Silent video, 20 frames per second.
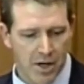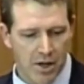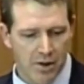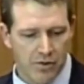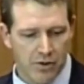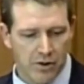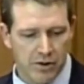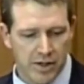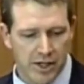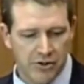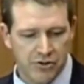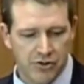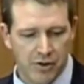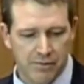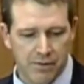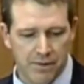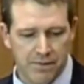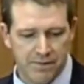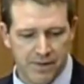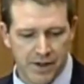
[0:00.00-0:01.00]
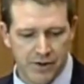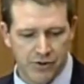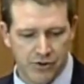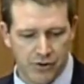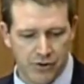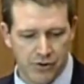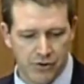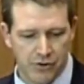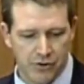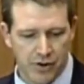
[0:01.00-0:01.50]
The list of
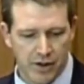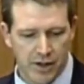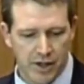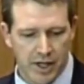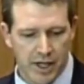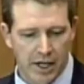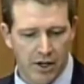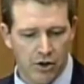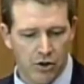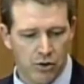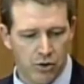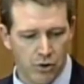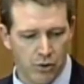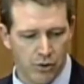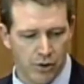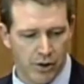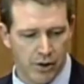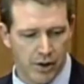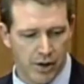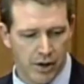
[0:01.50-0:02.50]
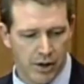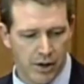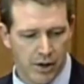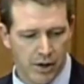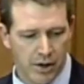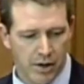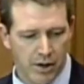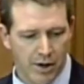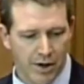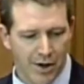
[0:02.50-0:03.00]
offenses included
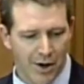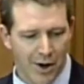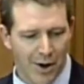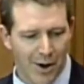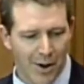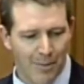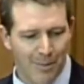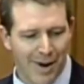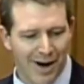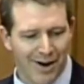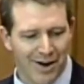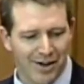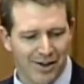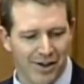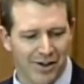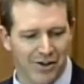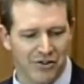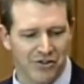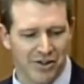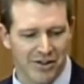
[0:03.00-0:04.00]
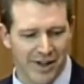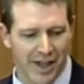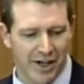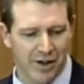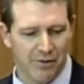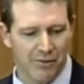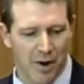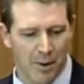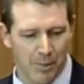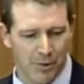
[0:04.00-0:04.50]
America is the
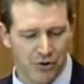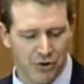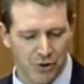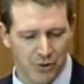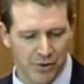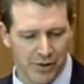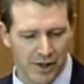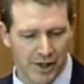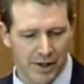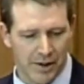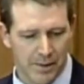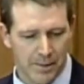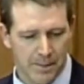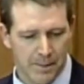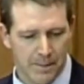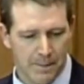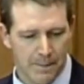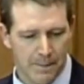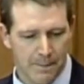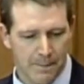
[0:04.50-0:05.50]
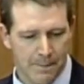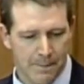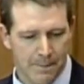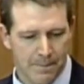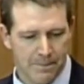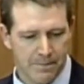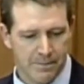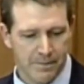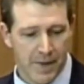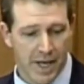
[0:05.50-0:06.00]
land of opportunity,
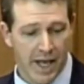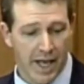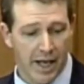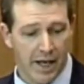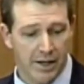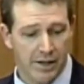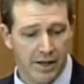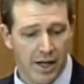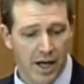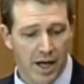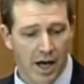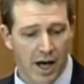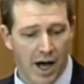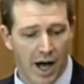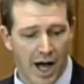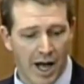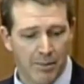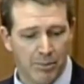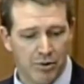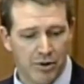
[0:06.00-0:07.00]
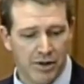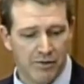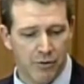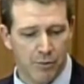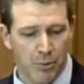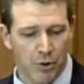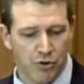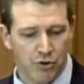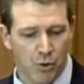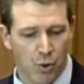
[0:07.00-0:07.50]
and I believe the
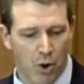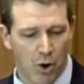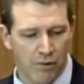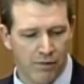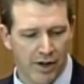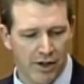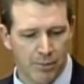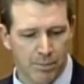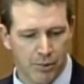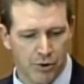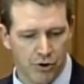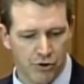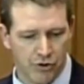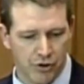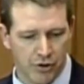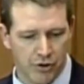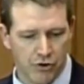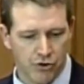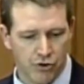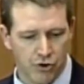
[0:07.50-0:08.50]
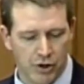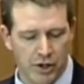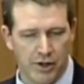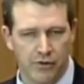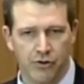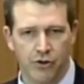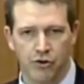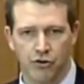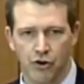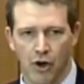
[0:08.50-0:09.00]
most qualified person should
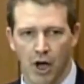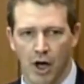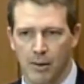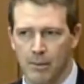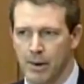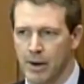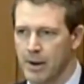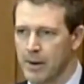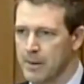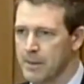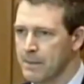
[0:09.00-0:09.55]
get the job.